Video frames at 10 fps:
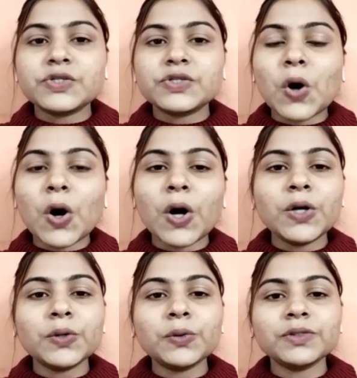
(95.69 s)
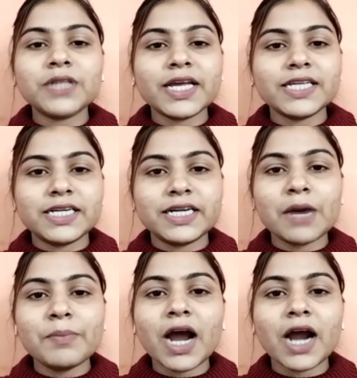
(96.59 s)
As you all know, the
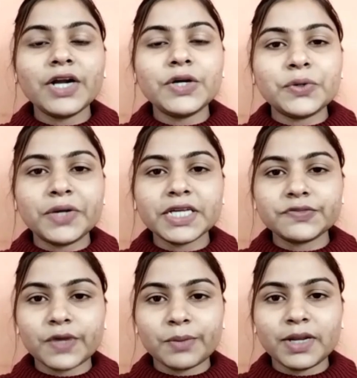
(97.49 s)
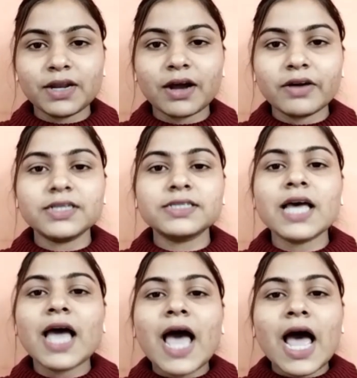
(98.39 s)
agenda behind today's webinar is
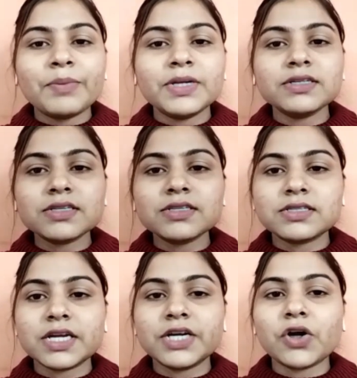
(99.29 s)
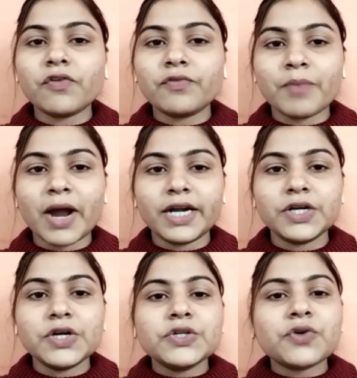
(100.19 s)
happiness is state of mind.